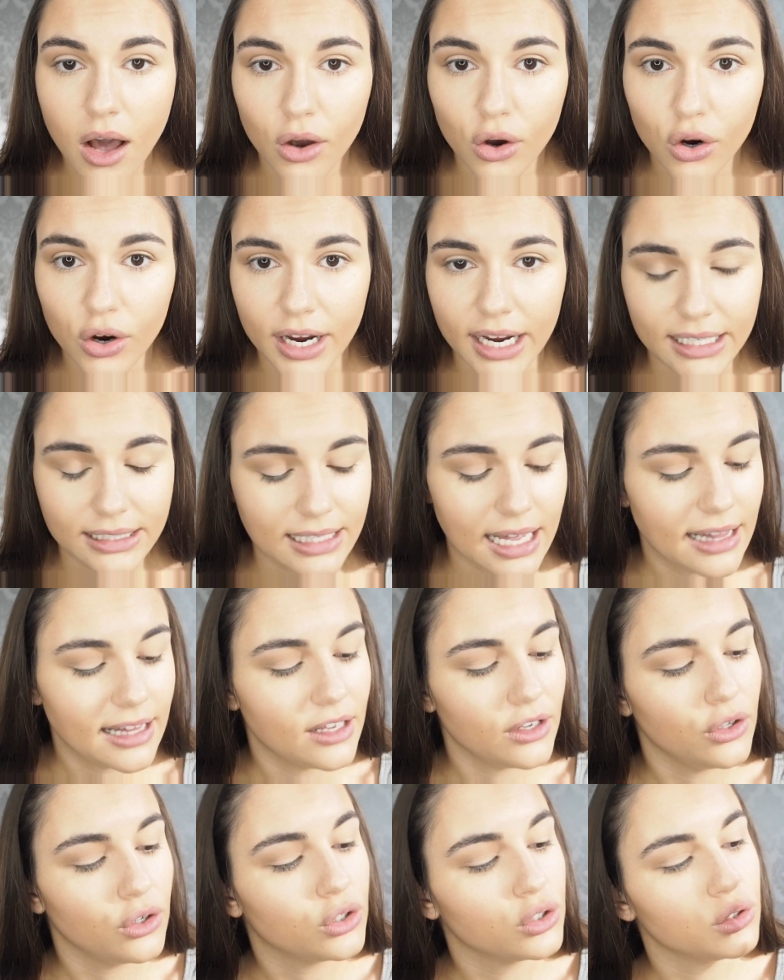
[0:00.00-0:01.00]
crease, and
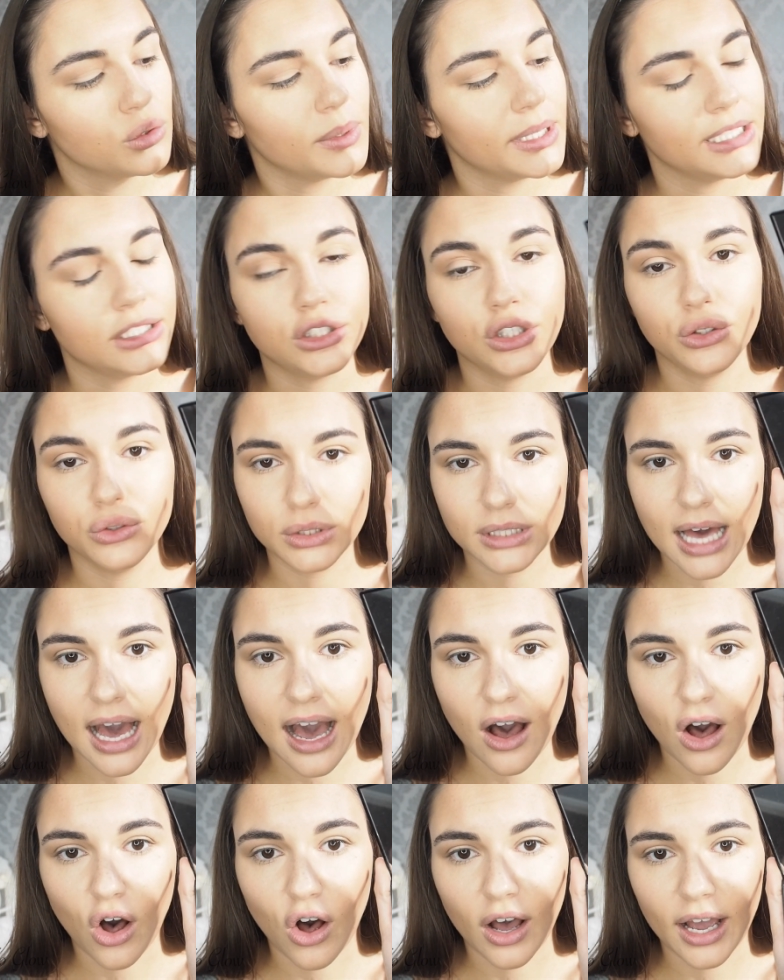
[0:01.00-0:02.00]
then you could always use
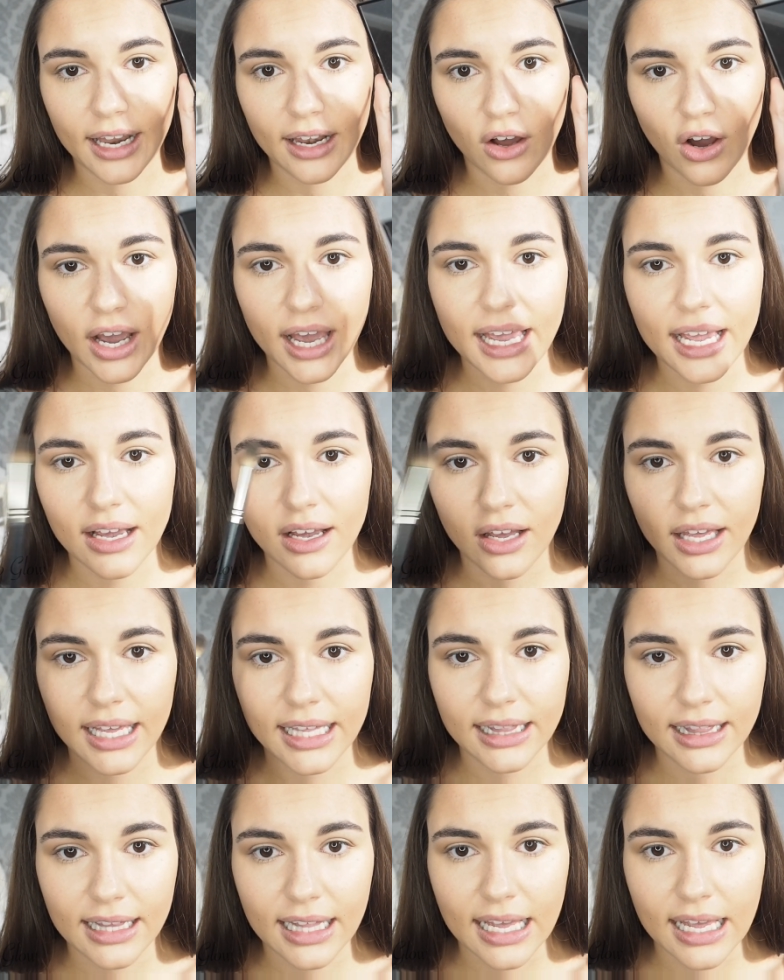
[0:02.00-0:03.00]
that highlight
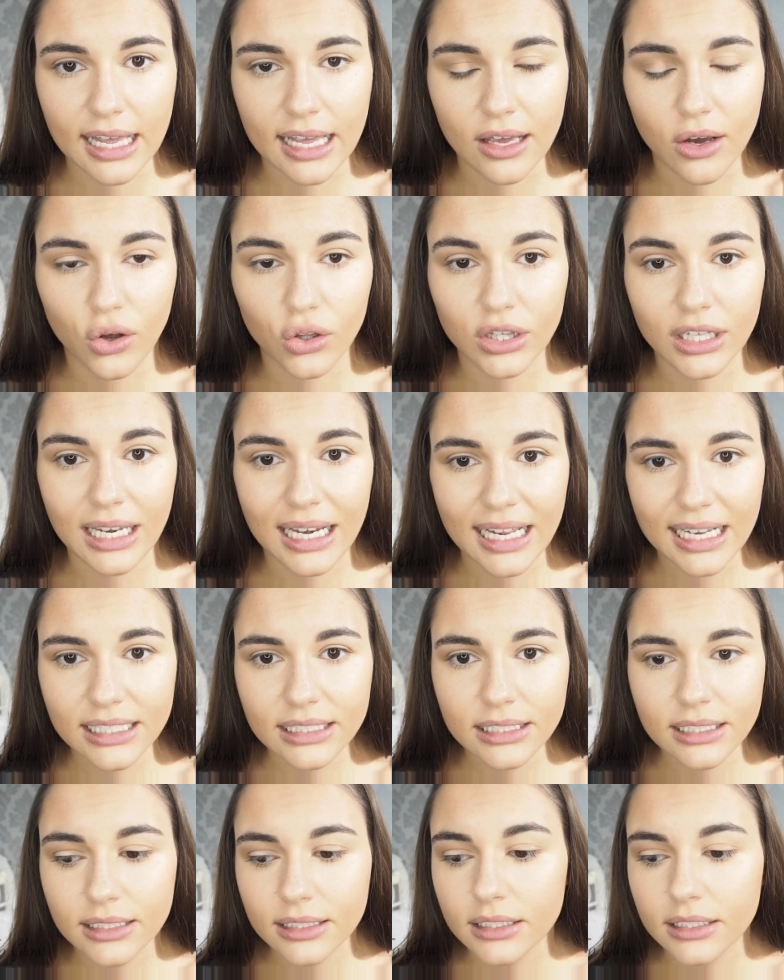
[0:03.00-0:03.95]
on the lid.